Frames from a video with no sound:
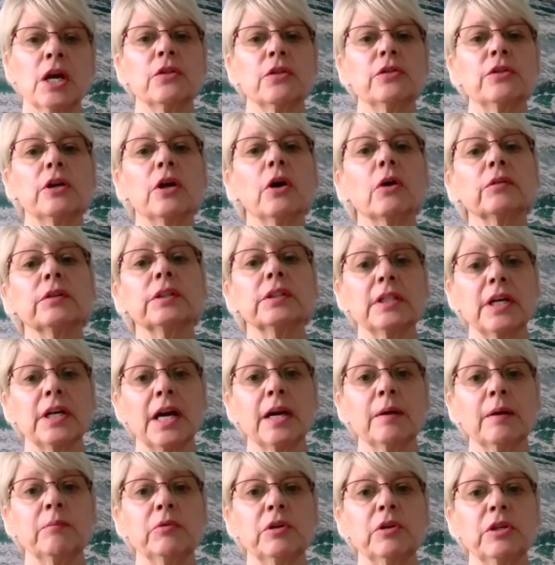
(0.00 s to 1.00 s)
The only
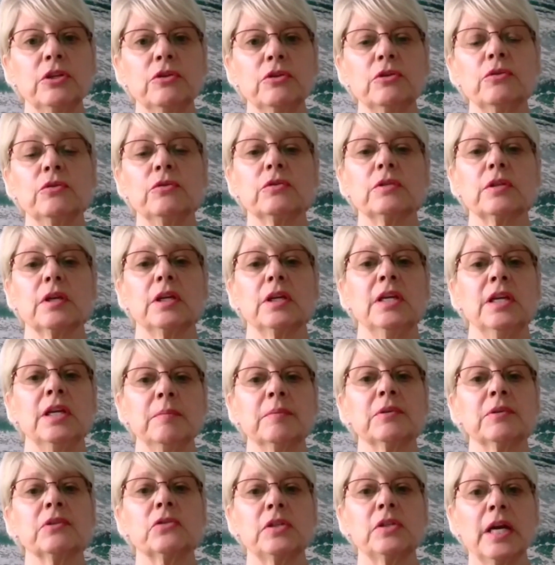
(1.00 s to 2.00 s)
time we use a
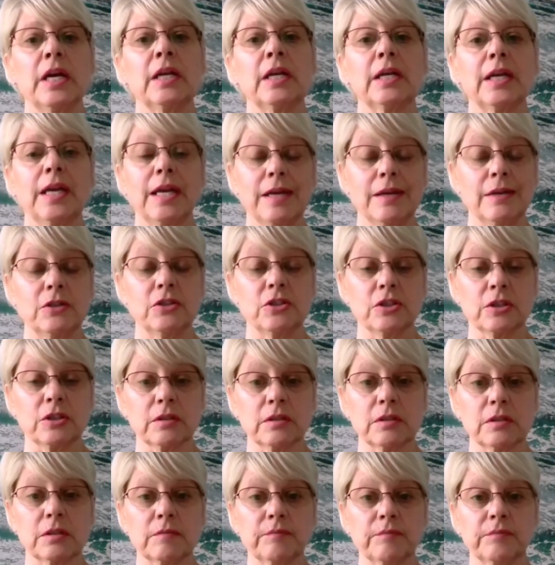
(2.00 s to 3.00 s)
hemostatic
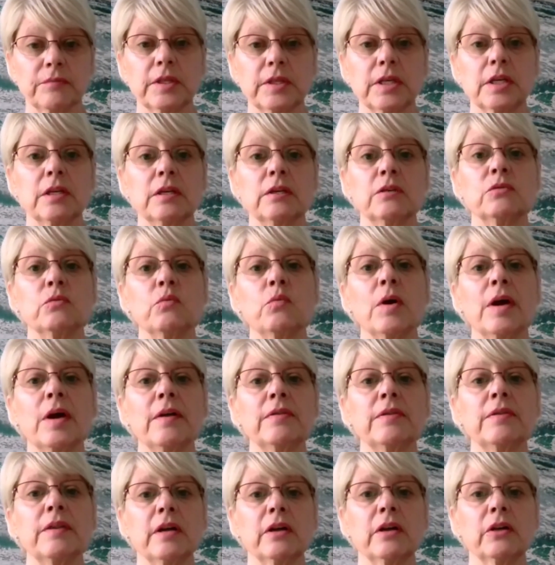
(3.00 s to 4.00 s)
agent is
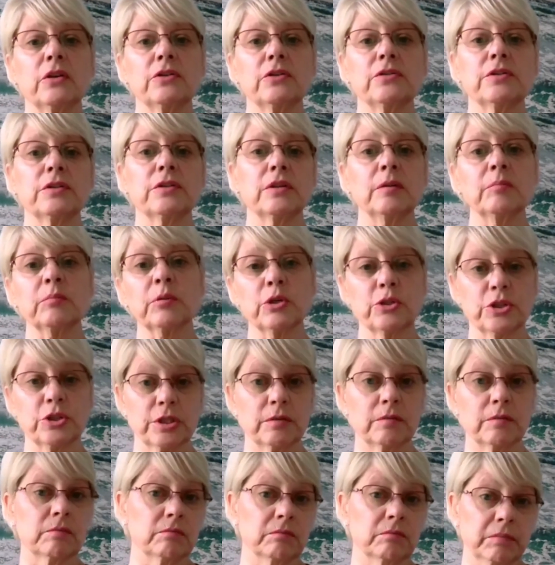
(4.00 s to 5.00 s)
when there's
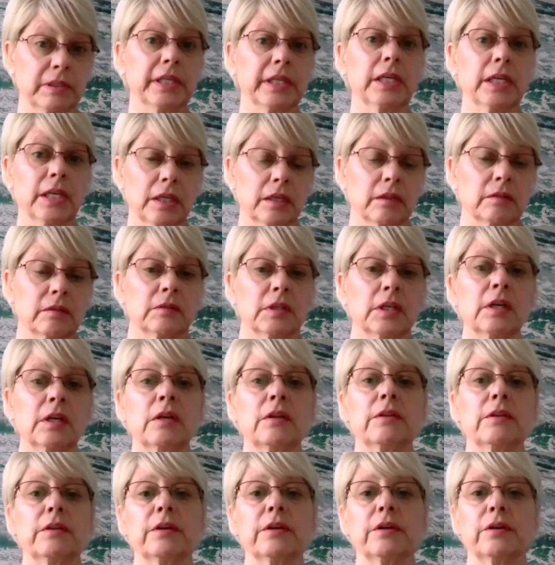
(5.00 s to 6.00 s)
emergent bleeding.
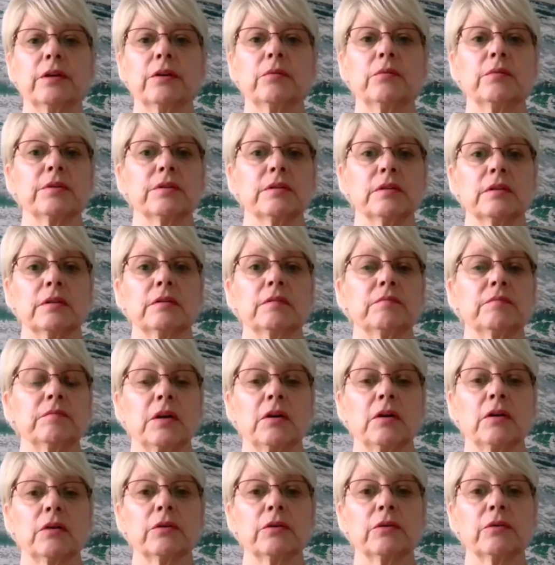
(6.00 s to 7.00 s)
There was an
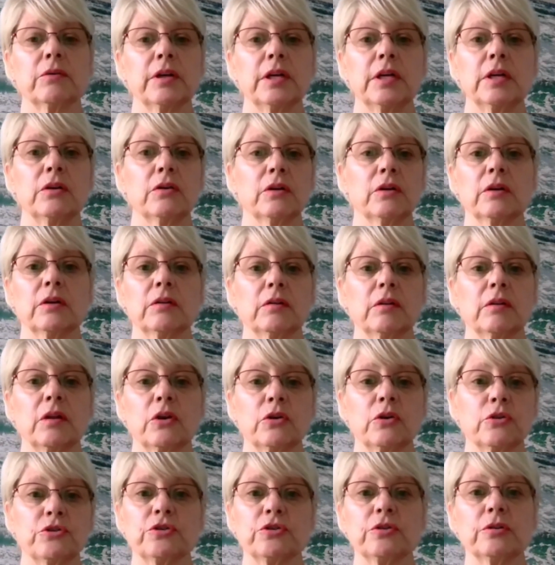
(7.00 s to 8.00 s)
artery or a
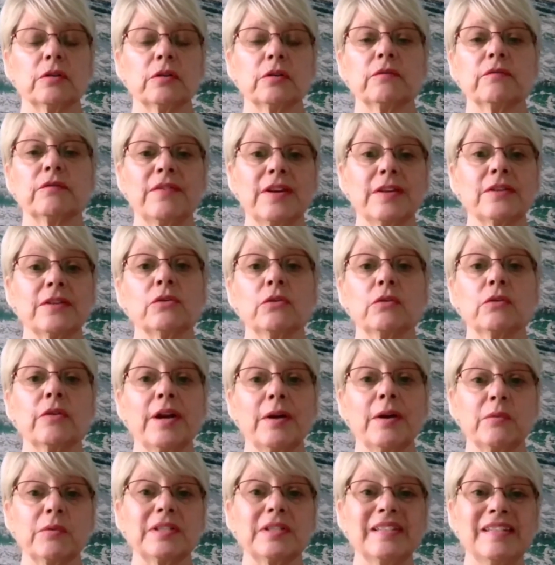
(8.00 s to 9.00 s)
larger vessel
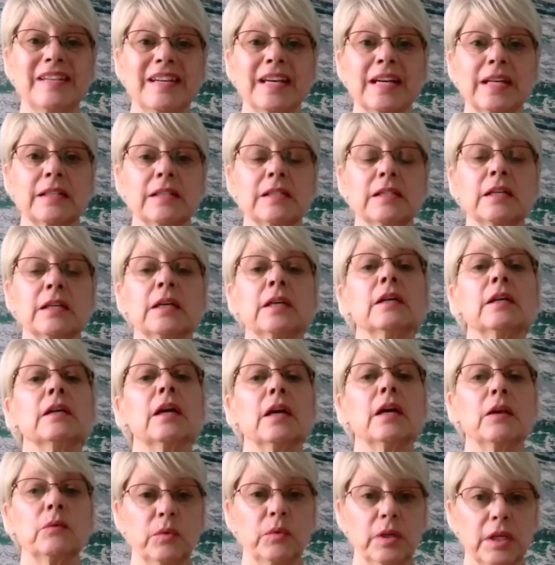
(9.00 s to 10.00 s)
that was nicked,
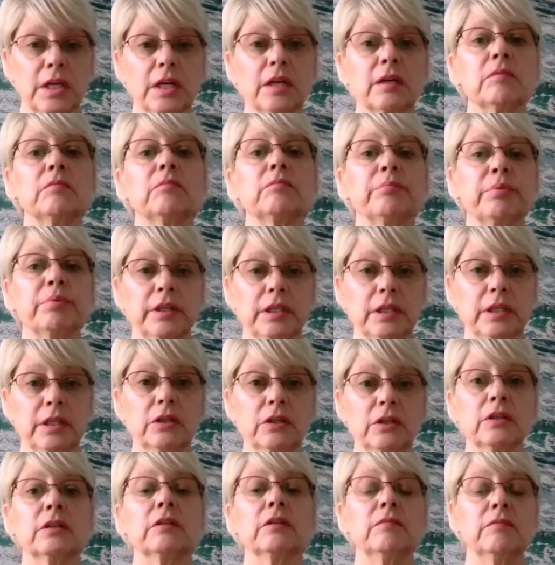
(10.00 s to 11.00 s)
and we get pretty
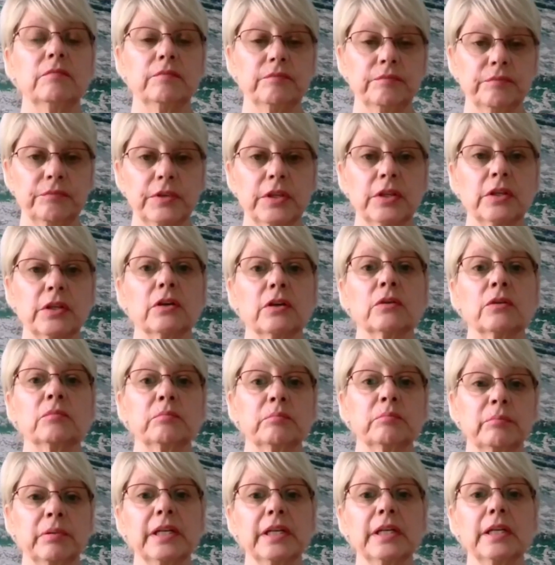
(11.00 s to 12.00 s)
good, you know,
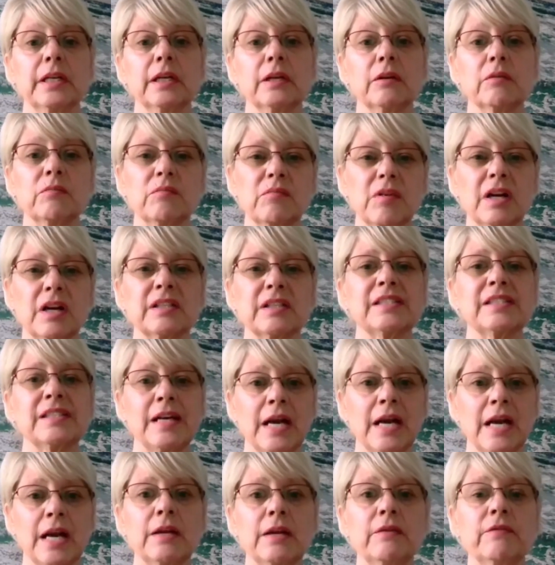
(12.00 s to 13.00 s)
bleeding
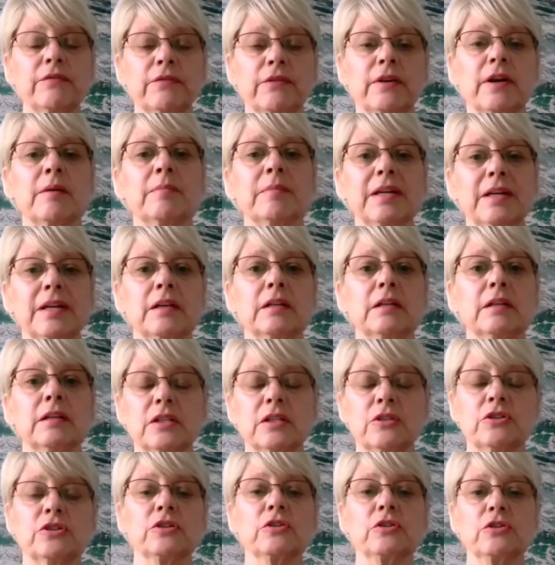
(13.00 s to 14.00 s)
aside from and in
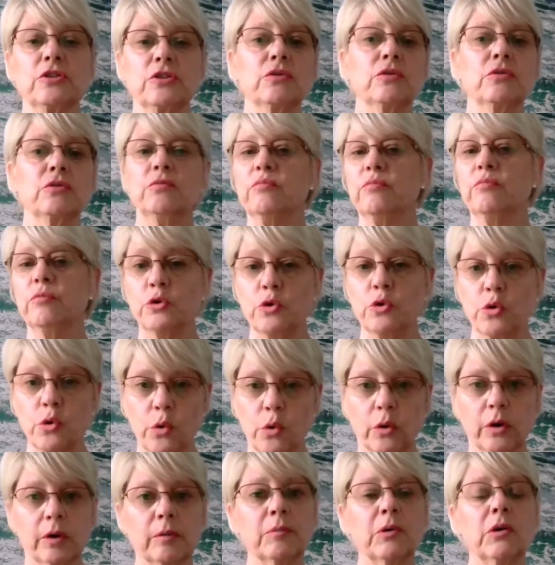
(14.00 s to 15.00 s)
addition to
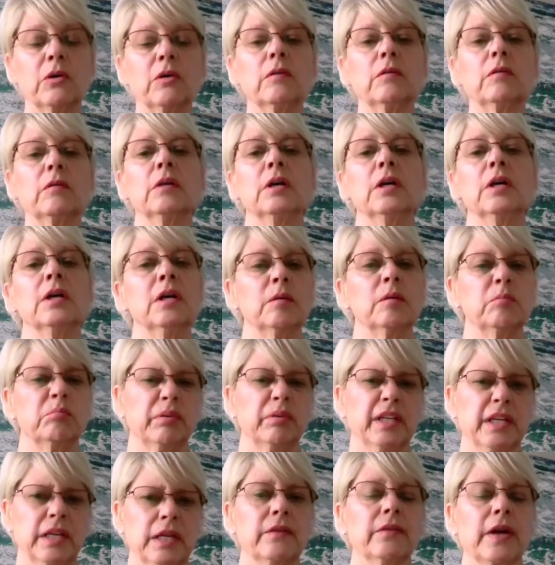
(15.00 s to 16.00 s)
normal
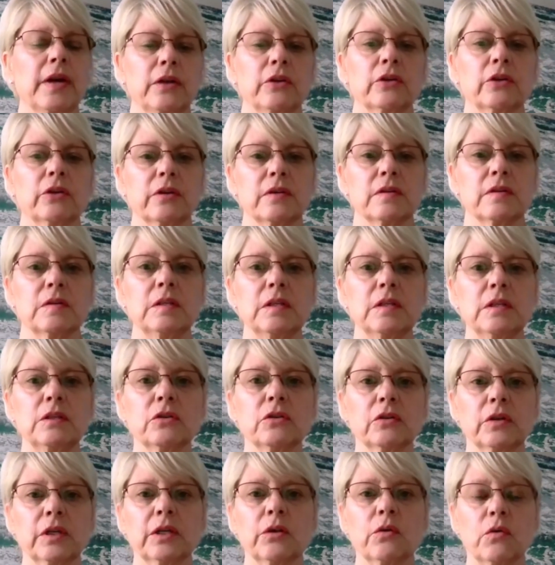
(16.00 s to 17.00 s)
bleeding that you're going to see
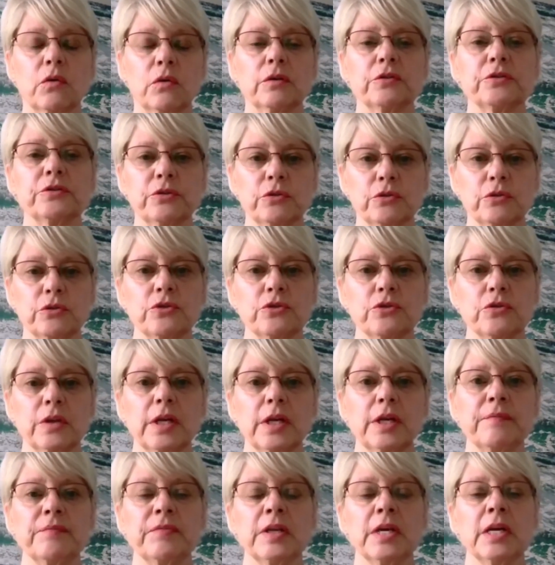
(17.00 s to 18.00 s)
during oral
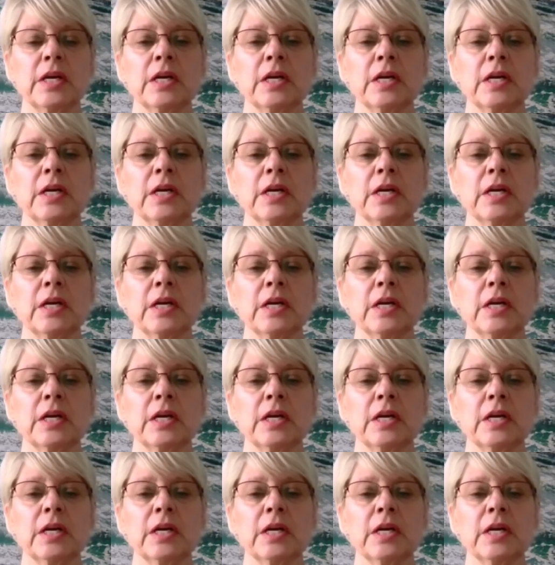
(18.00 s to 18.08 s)
surgery.